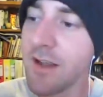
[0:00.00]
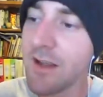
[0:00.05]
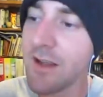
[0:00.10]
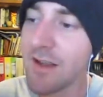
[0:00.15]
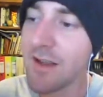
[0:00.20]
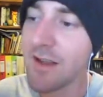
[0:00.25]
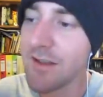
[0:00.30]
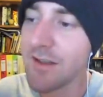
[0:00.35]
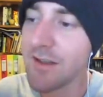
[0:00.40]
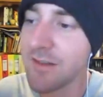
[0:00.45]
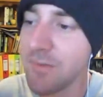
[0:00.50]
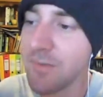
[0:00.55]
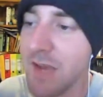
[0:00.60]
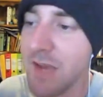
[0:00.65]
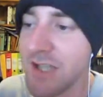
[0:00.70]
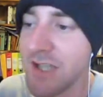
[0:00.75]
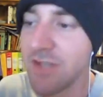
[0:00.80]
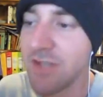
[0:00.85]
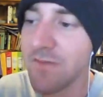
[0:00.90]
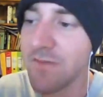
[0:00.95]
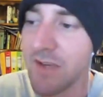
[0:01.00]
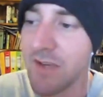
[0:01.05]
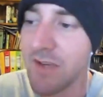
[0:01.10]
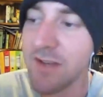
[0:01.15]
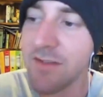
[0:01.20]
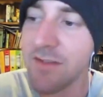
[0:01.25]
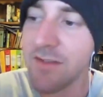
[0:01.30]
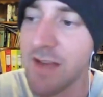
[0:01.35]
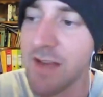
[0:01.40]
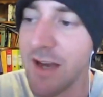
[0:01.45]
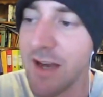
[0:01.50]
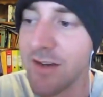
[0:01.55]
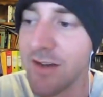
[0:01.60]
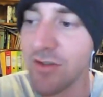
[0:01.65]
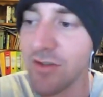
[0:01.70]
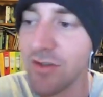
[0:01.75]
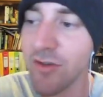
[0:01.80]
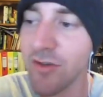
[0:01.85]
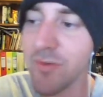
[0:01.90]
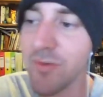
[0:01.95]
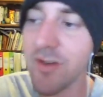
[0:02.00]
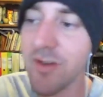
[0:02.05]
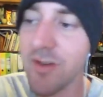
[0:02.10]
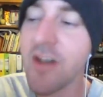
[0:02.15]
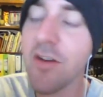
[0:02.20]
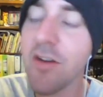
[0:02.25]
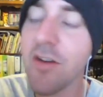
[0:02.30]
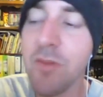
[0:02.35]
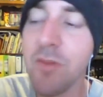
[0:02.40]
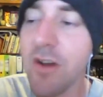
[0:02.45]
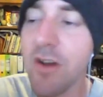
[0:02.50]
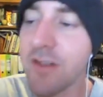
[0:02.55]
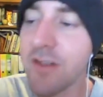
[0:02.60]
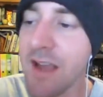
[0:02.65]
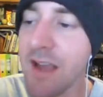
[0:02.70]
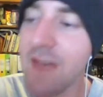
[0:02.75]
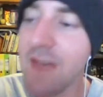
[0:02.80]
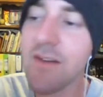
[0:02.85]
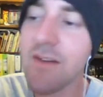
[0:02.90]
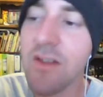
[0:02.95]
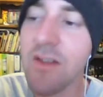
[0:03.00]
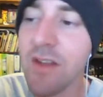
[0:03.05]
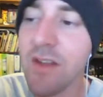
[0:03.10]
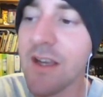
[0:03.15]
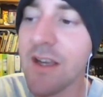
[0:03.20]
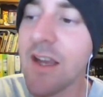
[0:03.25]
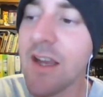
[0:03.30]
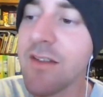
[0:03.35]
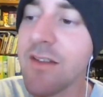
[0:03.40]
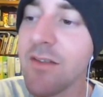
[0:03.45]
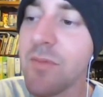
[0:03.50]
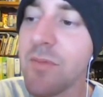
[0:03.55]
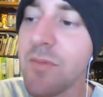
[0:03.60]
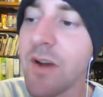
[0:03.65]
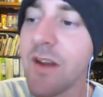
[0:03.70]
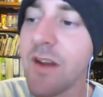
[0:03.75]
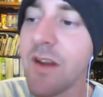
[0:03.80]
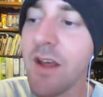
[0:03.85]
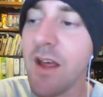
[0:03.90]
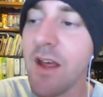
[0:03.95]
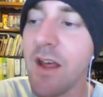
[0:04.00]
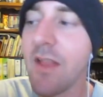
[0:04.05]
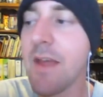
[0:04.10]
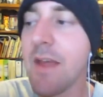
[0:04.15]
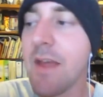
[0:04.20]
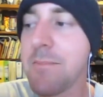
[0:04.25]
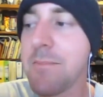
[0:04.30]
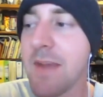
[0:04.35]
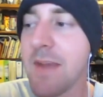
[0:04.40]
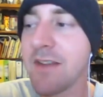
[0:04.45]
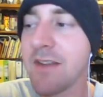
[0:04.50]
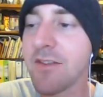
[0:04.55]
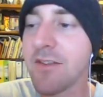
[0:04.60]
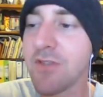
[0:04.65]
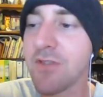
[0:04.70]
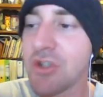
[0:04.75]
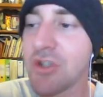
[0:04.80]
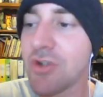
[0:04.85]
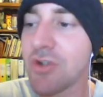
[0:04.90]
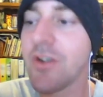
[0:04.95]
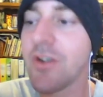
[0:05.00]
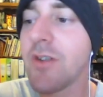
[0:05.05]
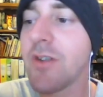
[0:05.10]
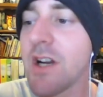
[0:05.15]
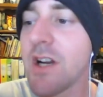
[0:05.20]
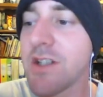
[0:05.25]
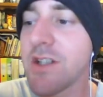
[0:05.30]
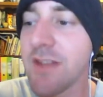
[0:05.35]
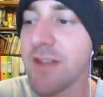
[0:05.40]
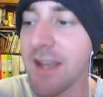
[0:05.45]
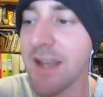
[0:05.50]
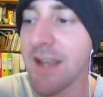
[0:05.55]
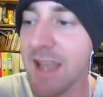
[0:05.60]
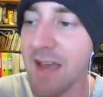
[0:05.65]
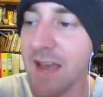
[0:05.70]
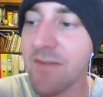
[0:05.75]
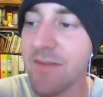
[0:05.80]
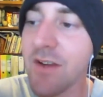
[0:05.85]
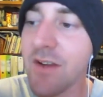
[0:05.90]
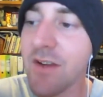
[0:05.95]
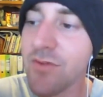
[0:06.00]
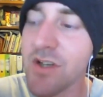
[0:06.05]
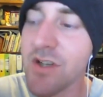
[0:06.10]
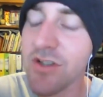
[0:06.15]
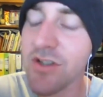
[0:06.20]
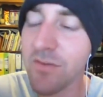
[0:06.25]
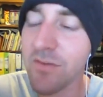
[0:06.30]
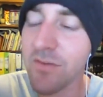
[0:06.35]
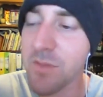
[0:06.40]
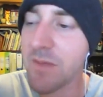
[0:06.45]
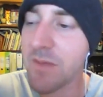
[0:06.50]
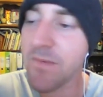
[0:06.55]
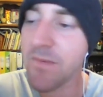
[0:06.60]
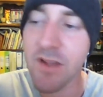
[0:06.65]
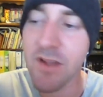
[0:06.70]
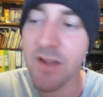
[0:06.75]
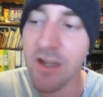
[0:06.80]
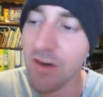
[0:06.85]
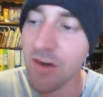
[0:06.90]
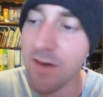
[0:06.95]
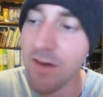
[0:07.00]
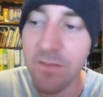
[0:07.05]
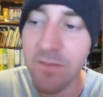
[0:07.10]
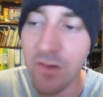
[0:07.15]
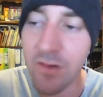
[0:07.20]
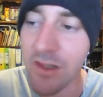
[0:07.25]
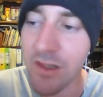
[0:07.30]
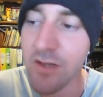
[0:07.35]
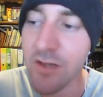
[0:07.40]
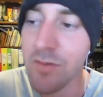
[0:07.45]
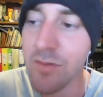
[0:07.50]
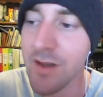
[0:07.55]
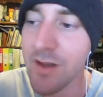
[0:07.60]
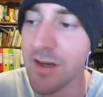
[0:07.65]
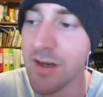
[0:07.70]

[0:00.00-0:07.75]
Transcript: smashing V's down at tournaments. I don't personally have anything against them, but that massive sugar rush and that caffeine rush, you'll be feeling great for a little bit,